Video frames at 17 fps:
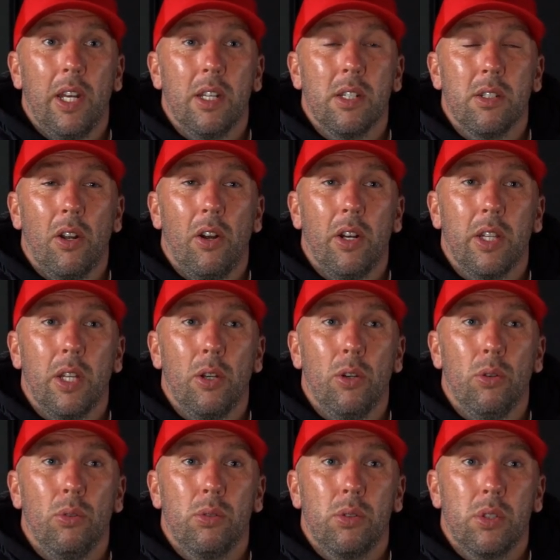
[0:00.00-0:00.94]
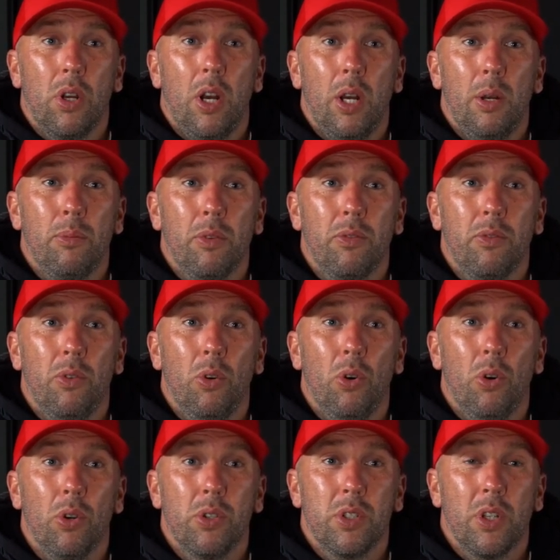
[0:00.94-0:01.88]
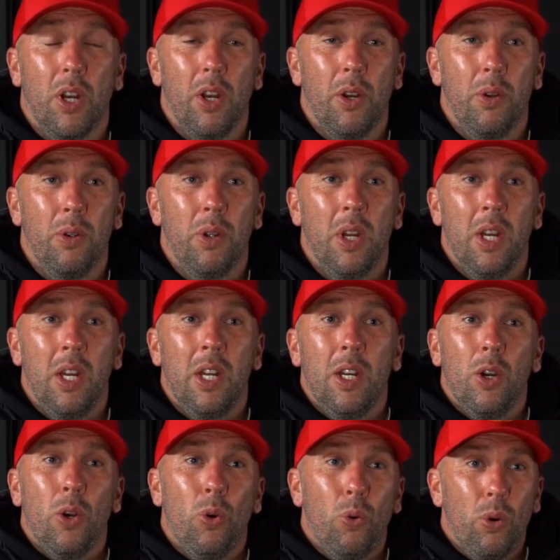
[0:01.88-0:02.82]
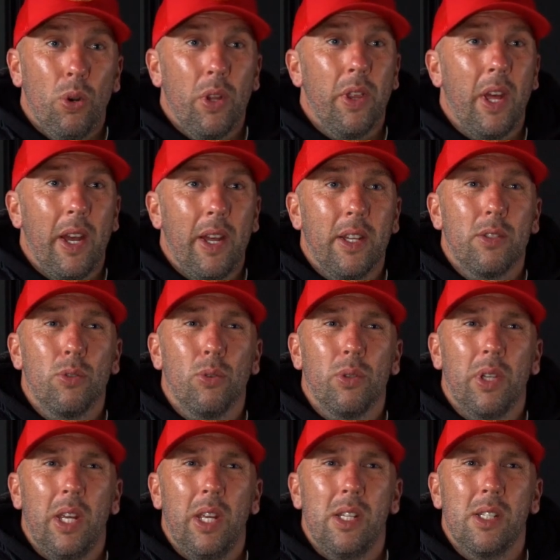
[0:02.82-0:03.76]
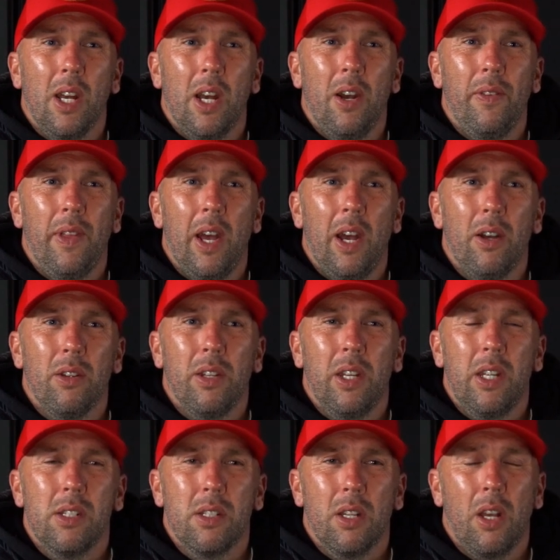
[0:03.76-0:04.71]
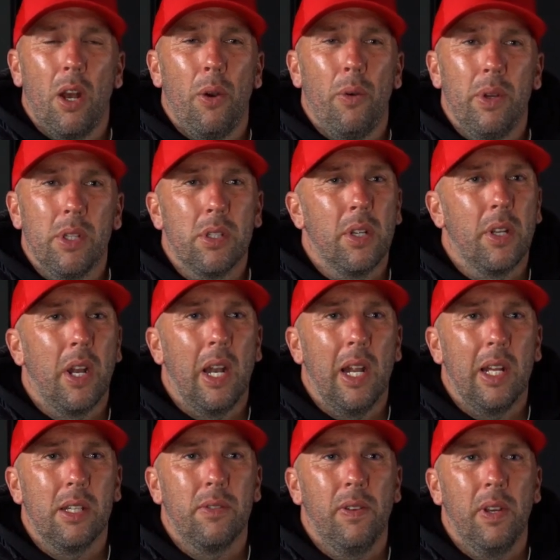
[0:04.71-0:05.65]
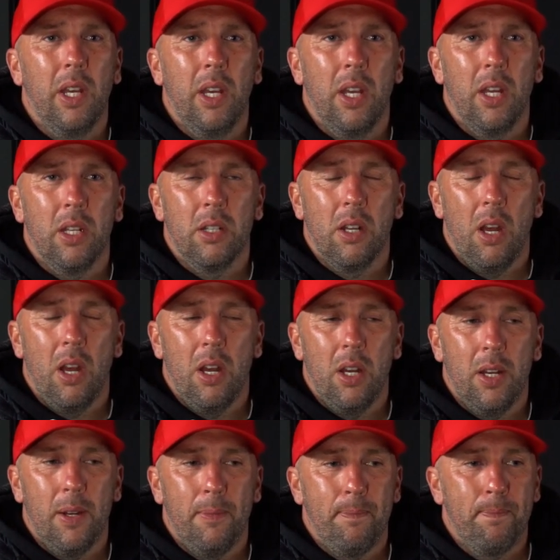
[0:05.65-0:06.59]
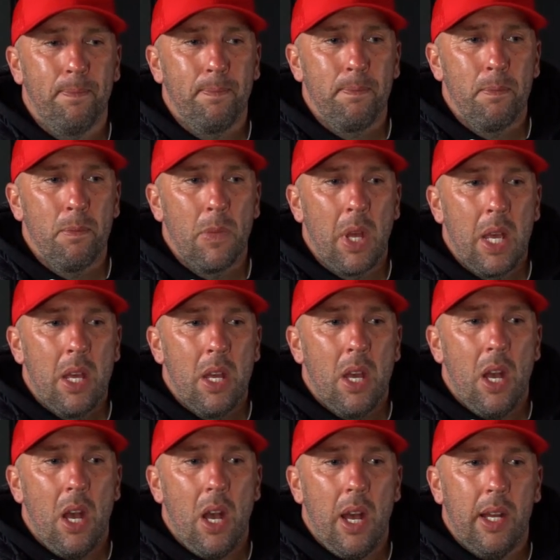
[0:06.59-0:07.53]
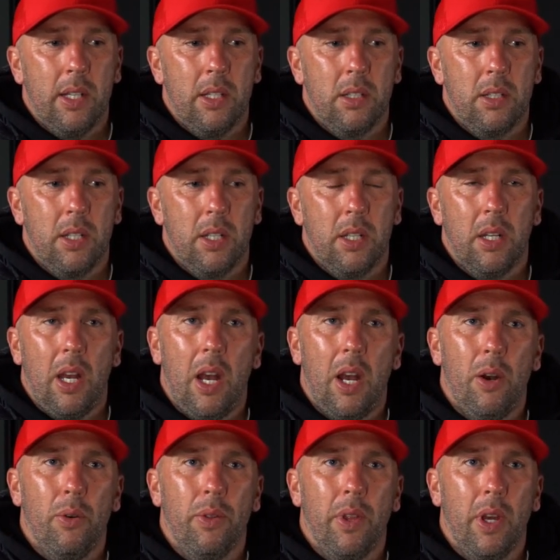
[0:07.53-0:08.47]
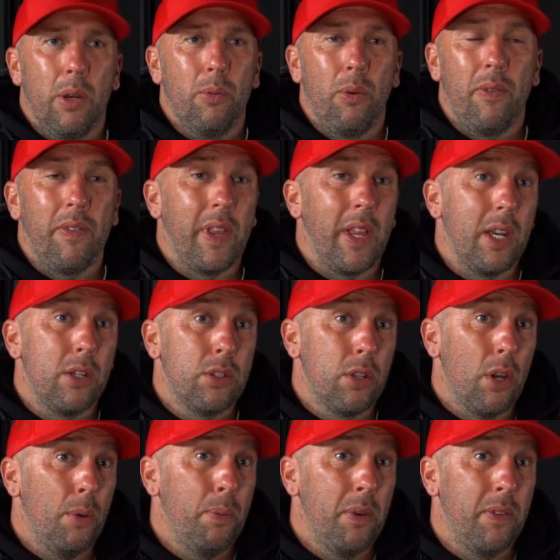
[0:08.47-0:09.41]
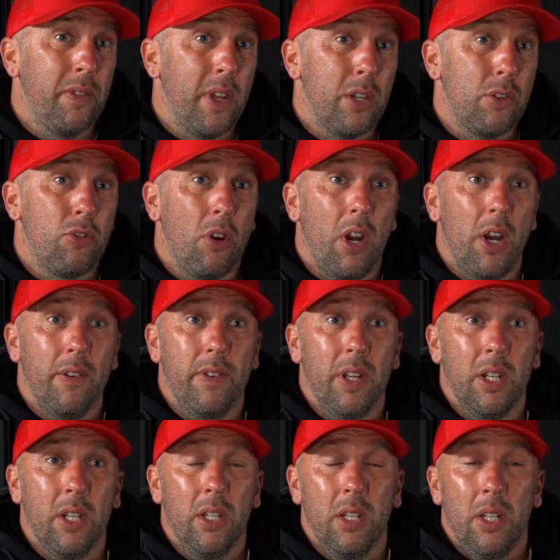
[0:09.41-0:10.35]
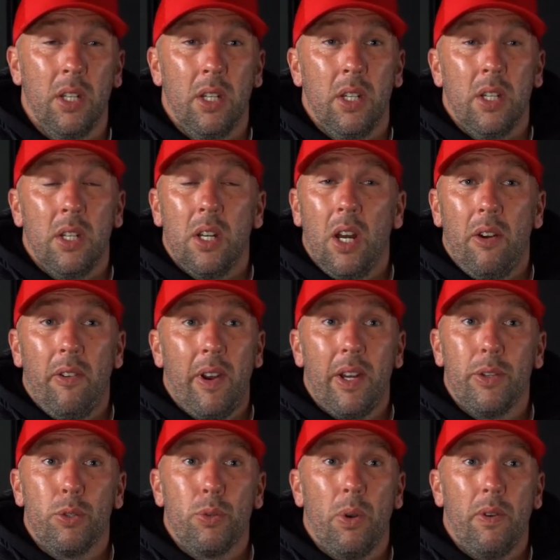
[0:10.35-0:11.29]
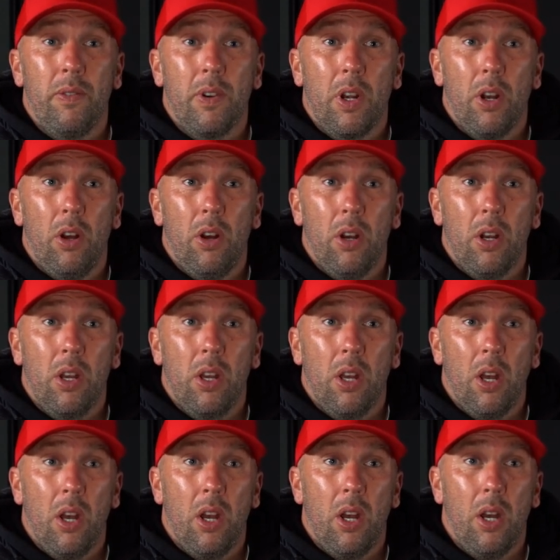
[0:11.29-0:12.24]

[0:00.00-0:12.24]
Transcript: It's an ideal time before, so all of that sort of detail now needs to go into the lads' thinking, and how whether they stop if they're driving around 12 o'clock,